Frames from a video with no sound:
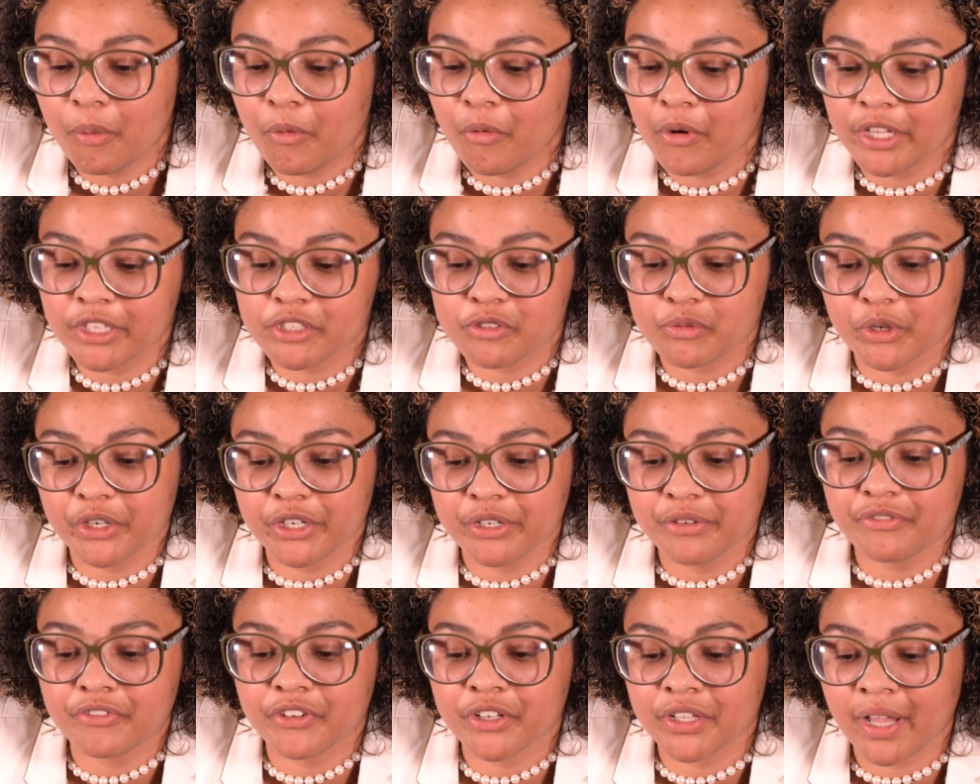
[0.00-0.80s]
points where
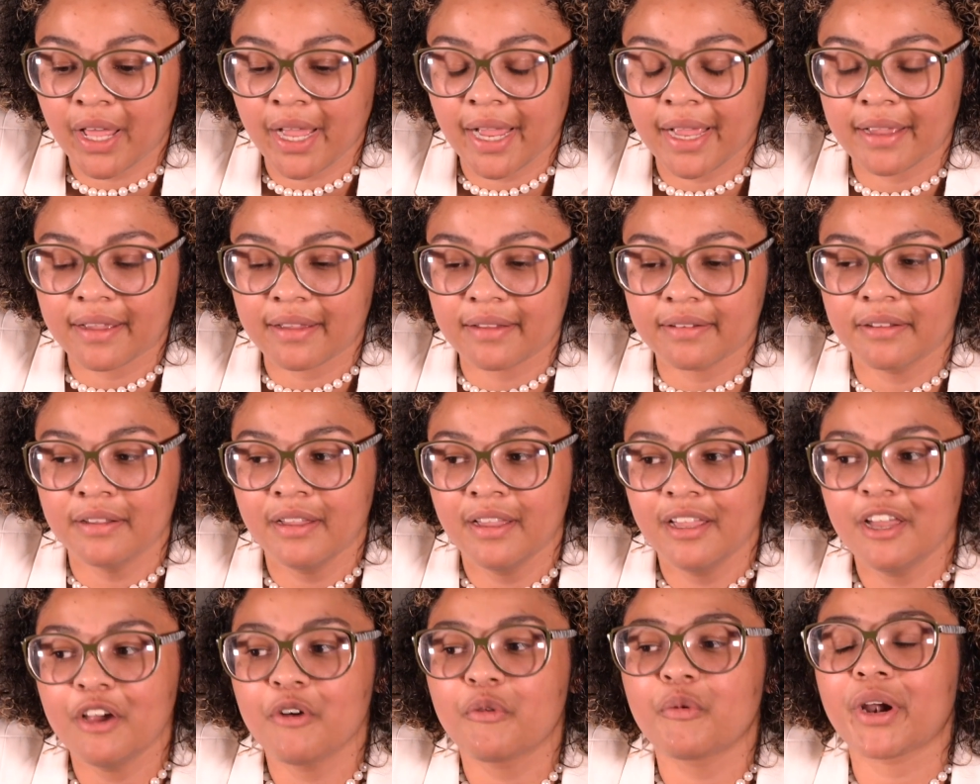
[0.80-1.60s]
you feel like,
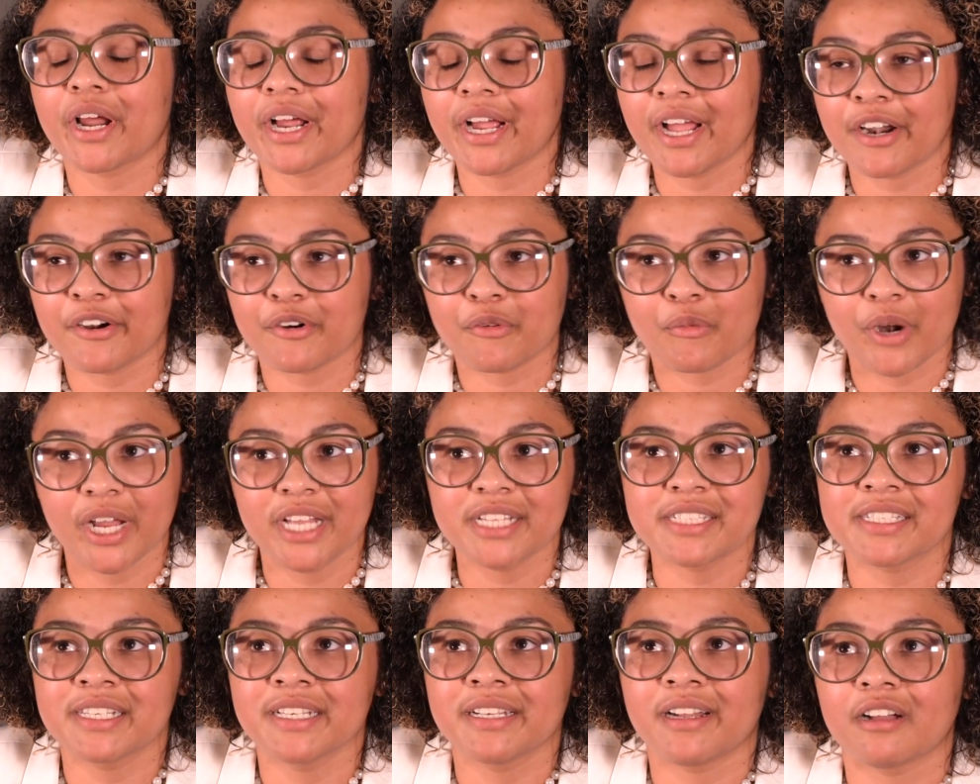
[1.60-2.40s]
when I got
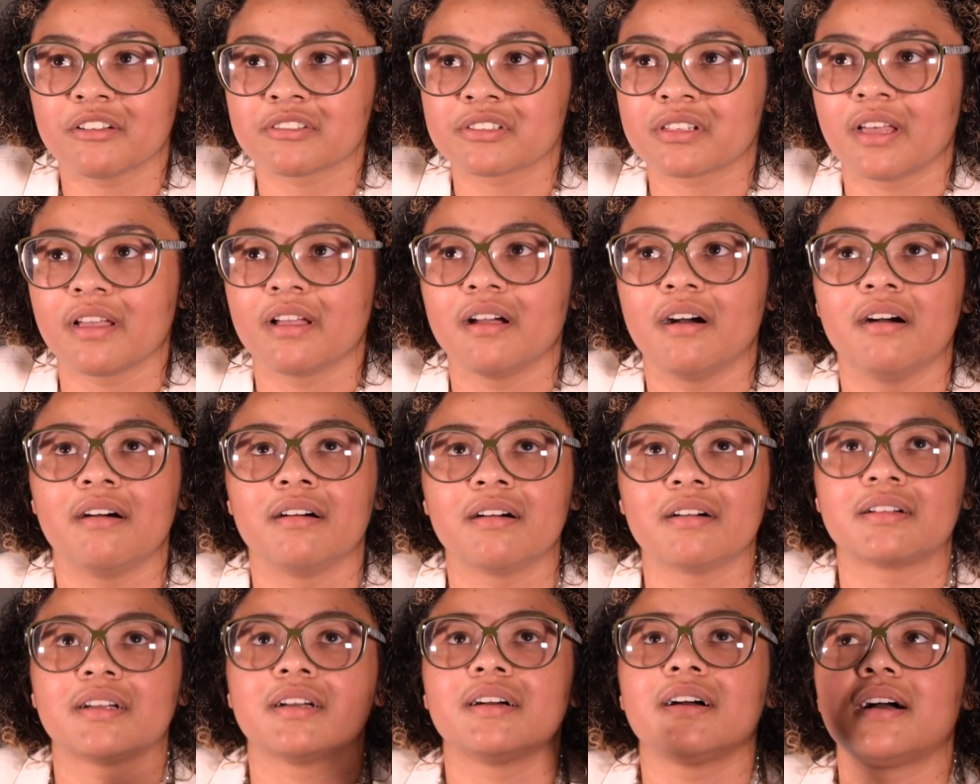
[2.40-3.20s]
arrested, I was like,
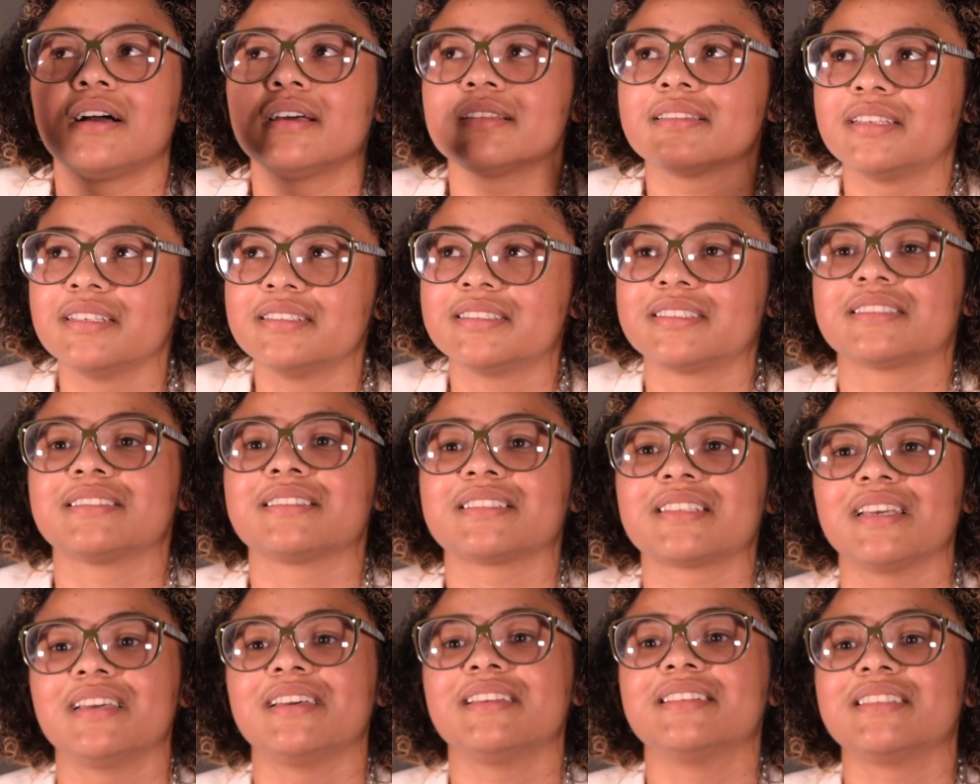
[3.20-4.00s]
oh God,
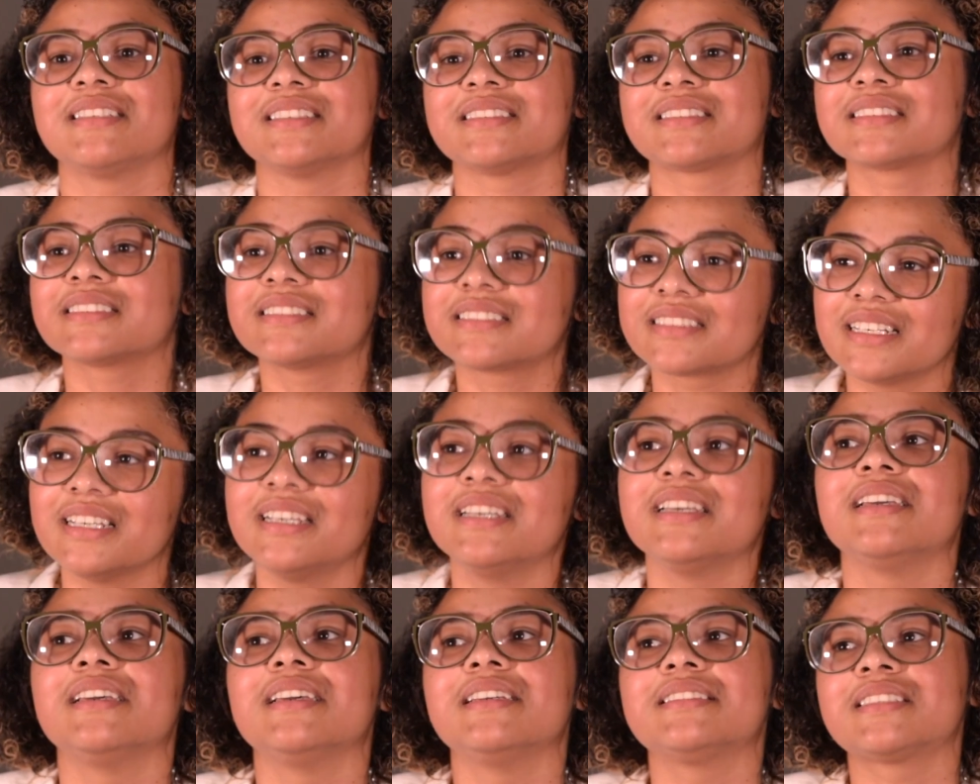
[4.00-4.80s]
this is
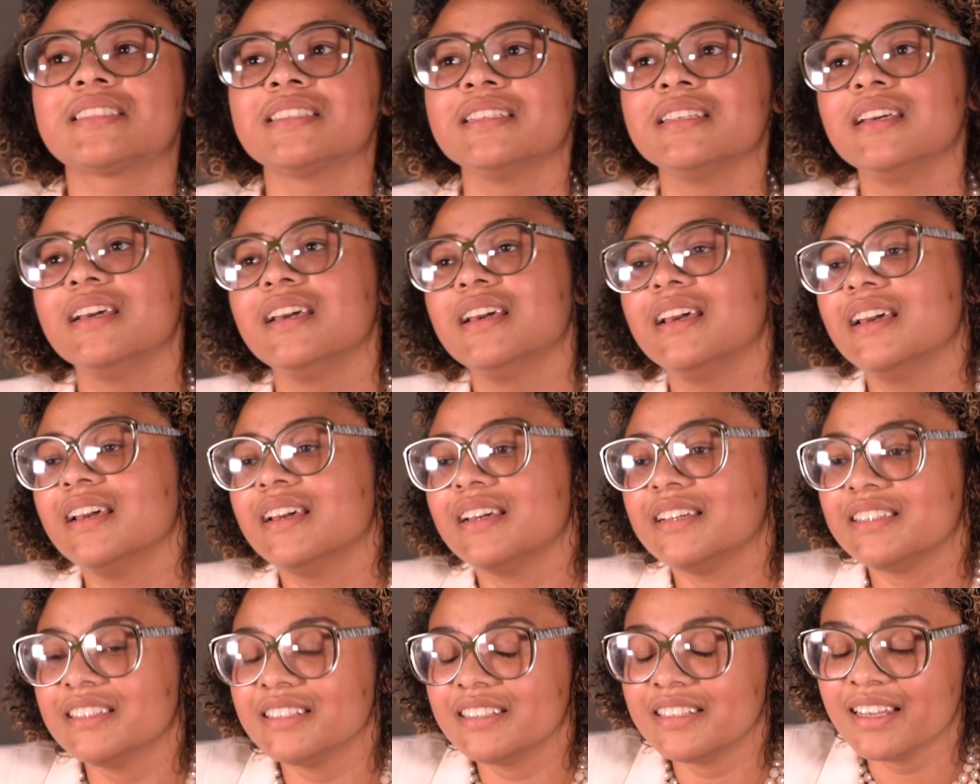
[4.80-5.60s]
it,
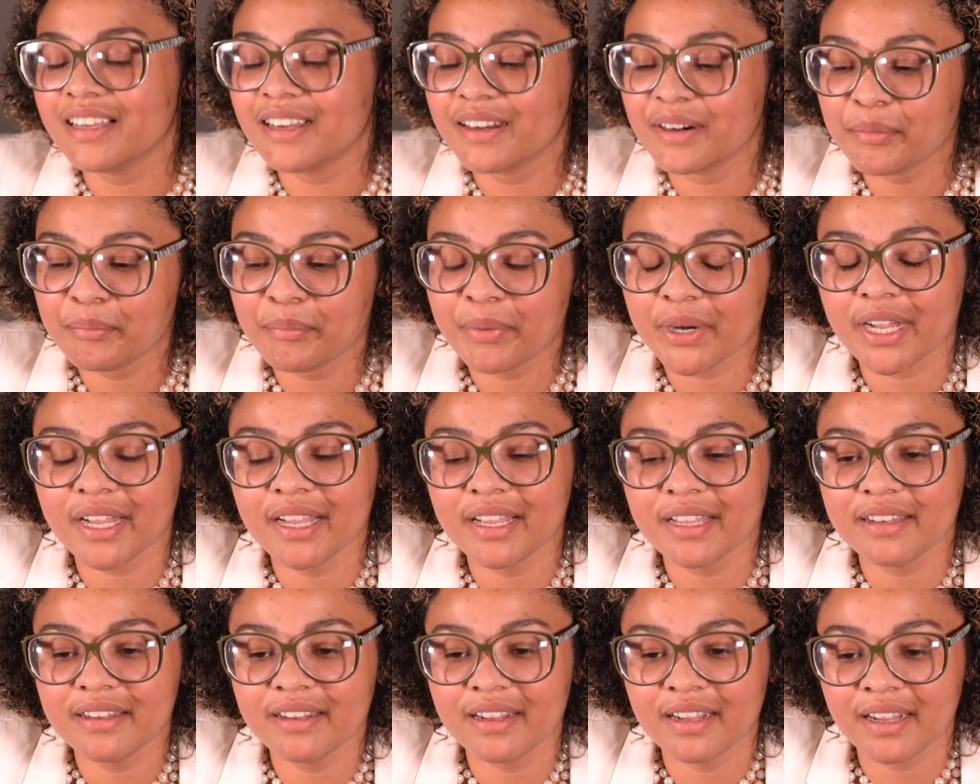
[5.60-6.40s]

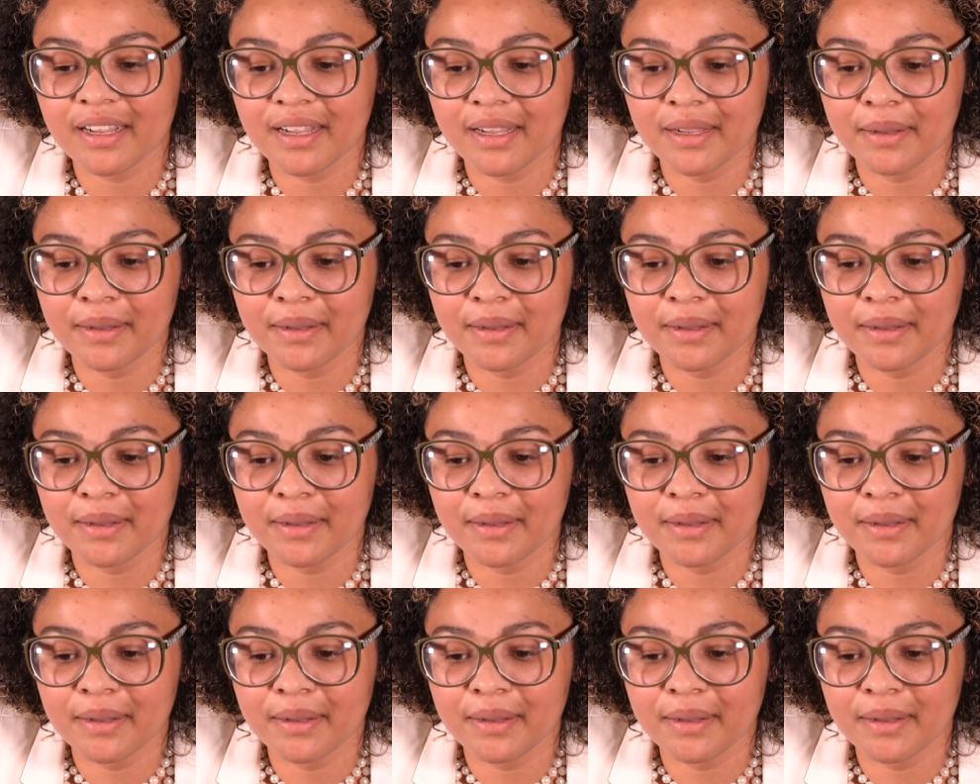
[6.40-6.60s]
but